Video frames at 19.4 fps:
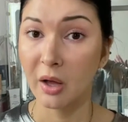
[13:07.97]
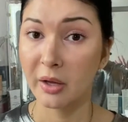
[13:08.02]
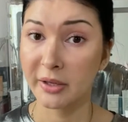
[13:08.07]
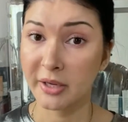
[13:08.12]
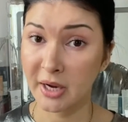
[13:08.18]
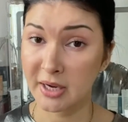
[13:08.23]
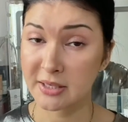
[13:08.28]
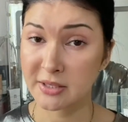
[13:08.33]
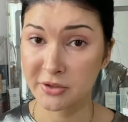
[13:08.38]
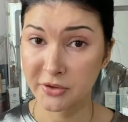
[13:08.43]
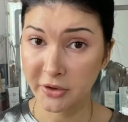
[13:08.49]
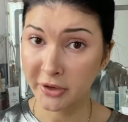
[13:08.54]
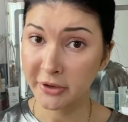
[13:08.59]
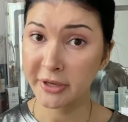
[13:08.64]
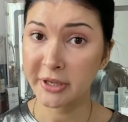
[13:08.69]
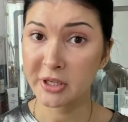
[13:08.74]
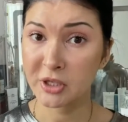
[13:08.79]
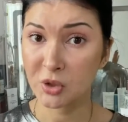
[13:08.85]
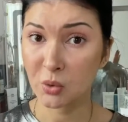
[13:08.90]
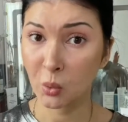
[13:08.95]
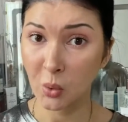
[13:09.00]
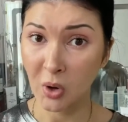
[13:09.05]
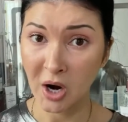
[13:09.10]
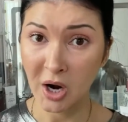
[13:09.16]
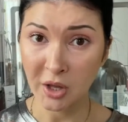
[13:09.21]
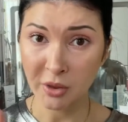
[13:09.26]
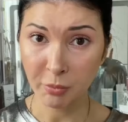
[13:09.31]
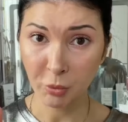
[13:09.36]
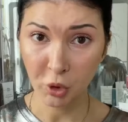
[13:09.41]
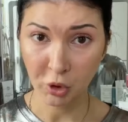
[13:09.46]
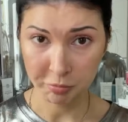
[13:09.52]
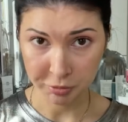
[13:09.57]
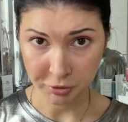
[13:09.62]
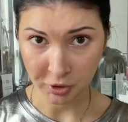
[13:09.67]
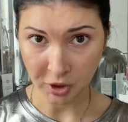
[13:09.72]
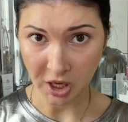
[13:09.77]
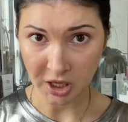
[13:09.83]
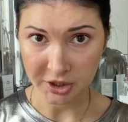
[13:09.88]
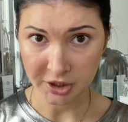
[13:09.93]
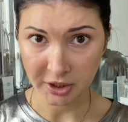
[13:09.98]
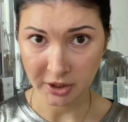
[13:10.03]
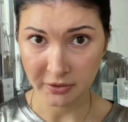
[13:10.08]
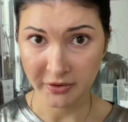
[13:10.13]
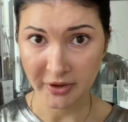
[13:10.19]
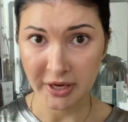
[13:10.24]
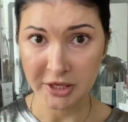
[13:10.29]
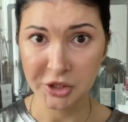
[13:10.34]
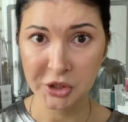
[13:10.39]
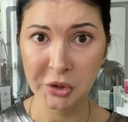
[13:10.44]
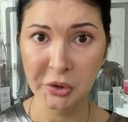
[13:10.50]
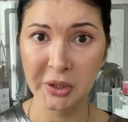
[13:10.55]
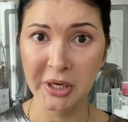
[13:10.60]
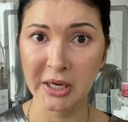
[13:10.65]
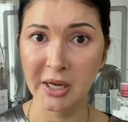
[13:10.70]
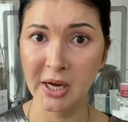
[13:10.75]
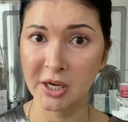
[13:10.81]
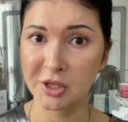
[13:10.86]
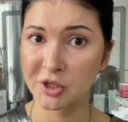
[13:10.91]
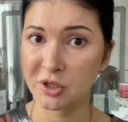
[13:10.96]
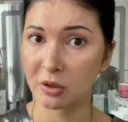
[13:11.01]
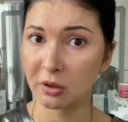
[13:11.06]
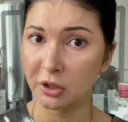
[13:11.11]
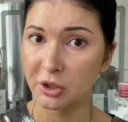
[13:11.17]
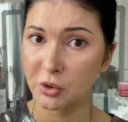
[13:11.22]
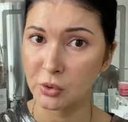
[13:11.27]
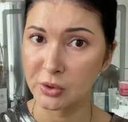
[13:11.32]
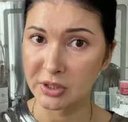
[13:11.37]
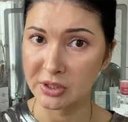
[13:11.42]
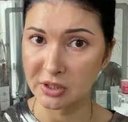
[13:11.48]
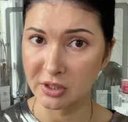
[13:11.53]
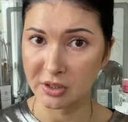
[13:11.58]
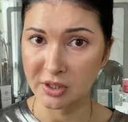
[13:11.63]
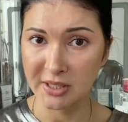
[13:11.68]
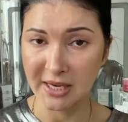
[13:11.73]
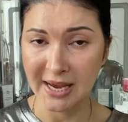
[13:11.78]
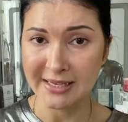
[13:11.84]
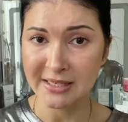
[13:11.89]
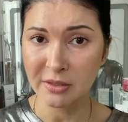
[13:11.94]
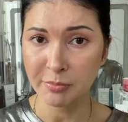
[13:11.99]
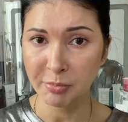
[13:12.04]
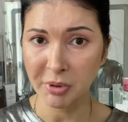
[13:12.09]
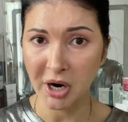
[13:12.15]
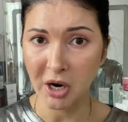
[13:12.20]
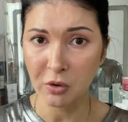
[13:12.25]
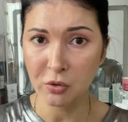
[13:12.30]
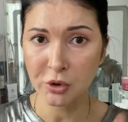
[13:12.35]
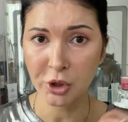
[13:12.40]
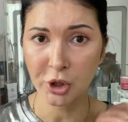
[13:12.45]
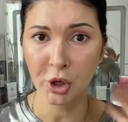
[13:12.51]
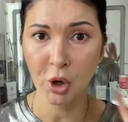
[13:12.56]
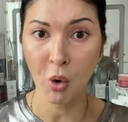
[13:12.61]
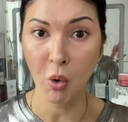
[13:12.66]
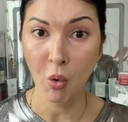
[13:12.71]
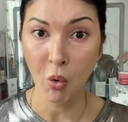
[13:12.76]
Guys, there is one more product that you can actually use as a setting powder,